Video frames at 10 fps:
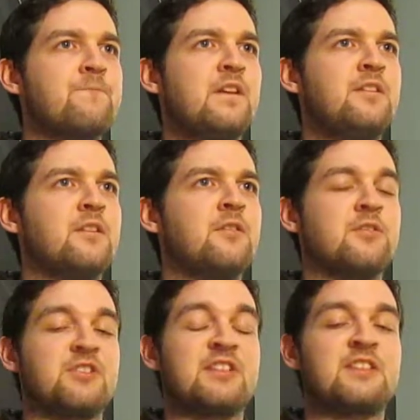Not
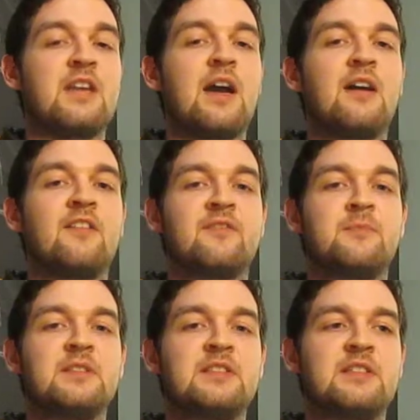just staff,
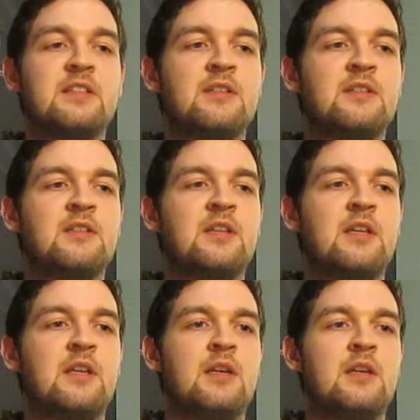but
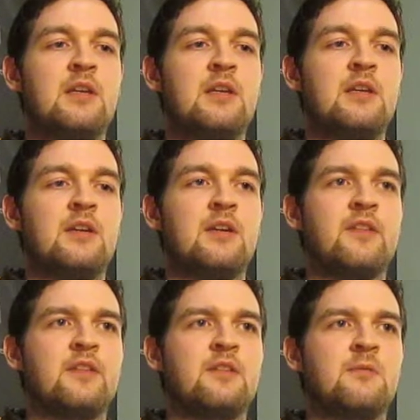I
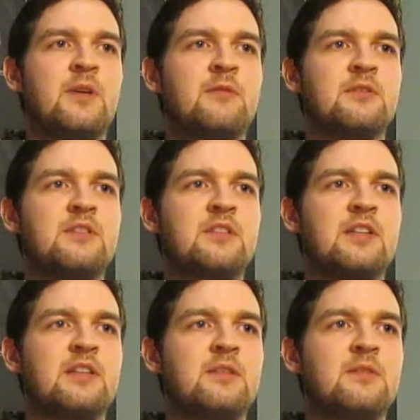think when I was stuck
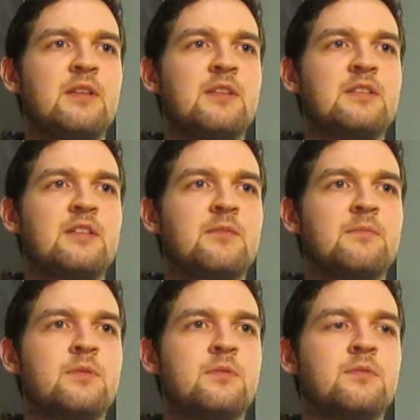in
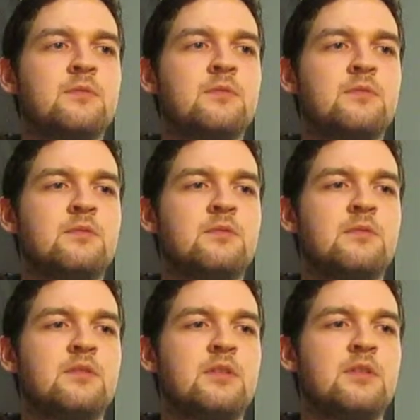Istanbul
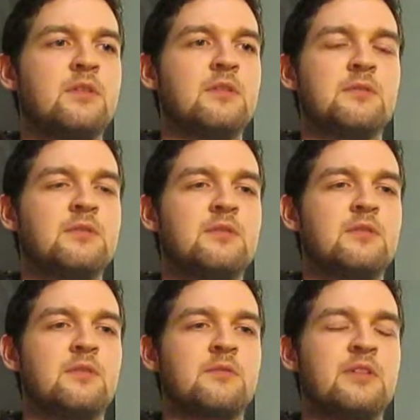and I was
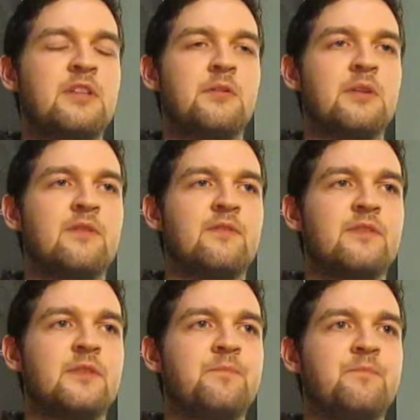queuing up
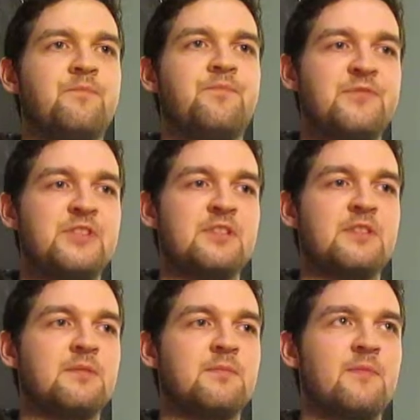for just
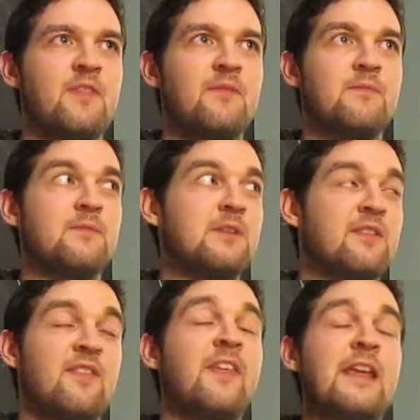the
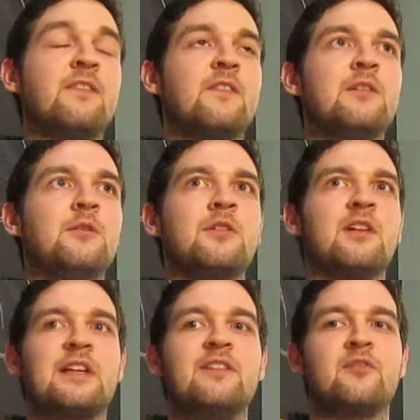thing that looked
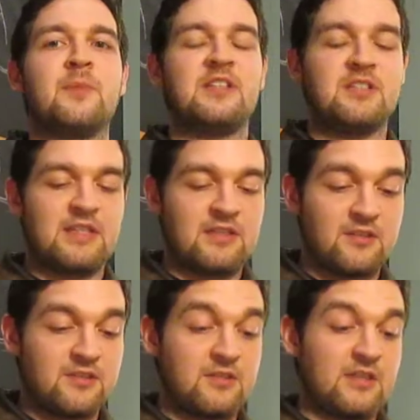like an information desk, I
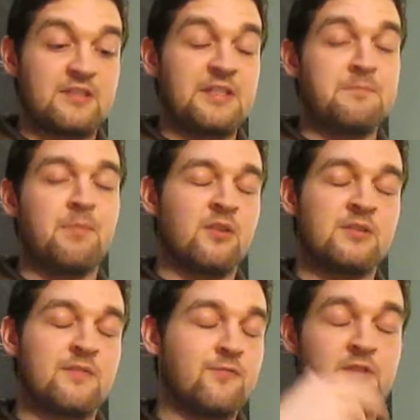just asked these bards
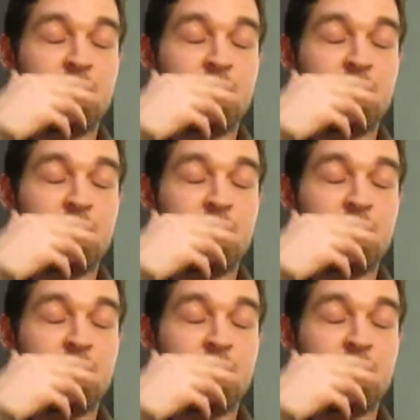in front